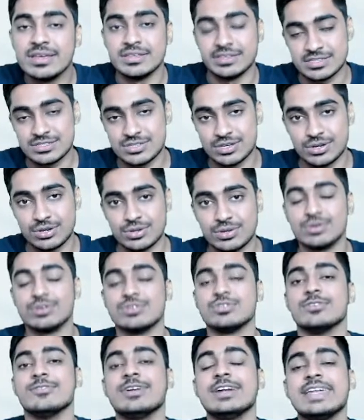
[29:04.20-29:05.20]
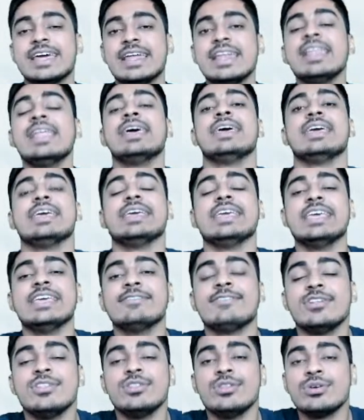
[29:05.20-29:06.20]
Yes or no? So we'll tell,
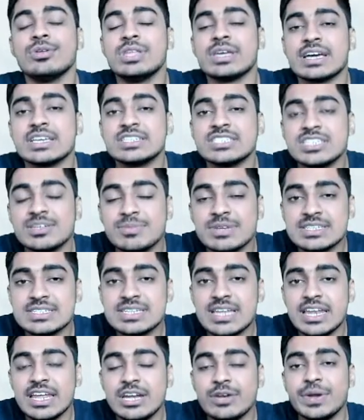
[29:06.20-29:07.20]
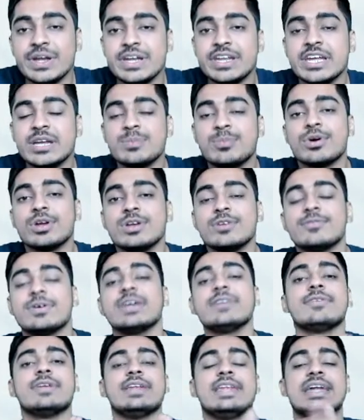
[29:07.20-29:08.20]
even though the customer is telling
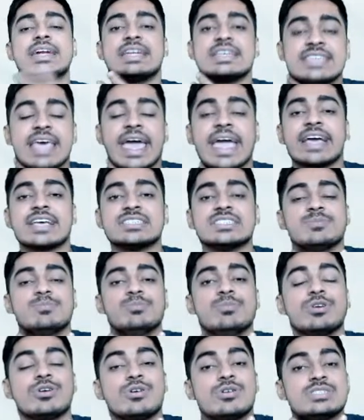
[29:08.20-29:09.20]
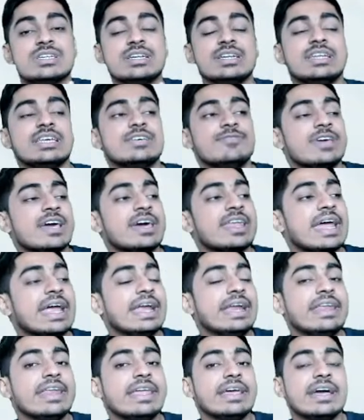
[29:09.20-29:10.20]
28.5, let us accept because it is we are
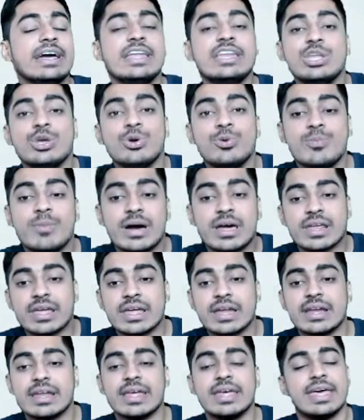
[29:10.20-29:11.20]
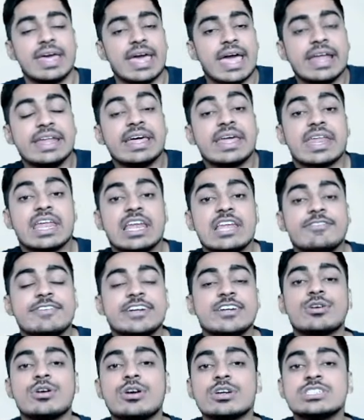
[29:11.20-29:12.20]
entering a new market. The
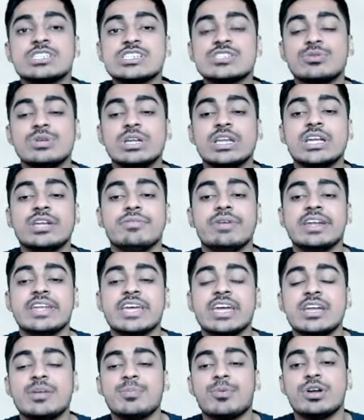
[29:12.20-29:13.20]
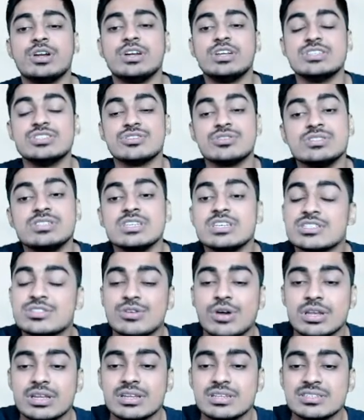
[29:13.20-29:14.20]
relevant cost is only
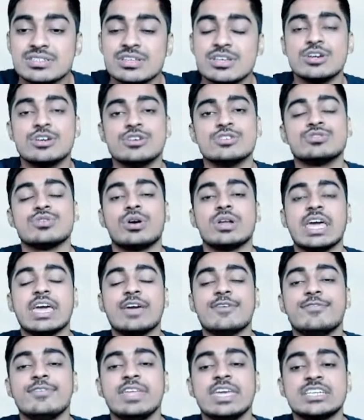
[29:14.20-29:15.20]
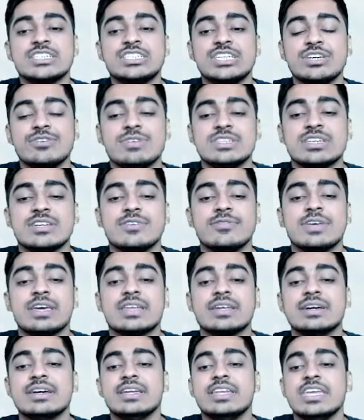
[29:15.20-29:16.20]
$28.06. So on every extinguisher, we
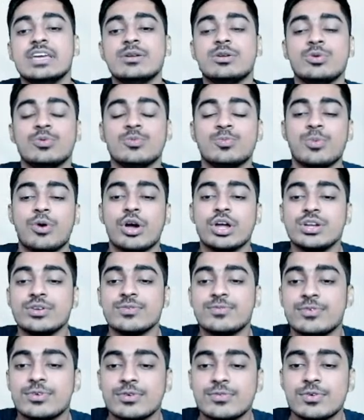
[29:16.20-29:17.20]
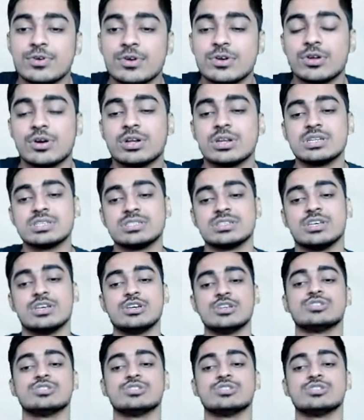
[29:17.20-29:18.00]
are earning $0.44.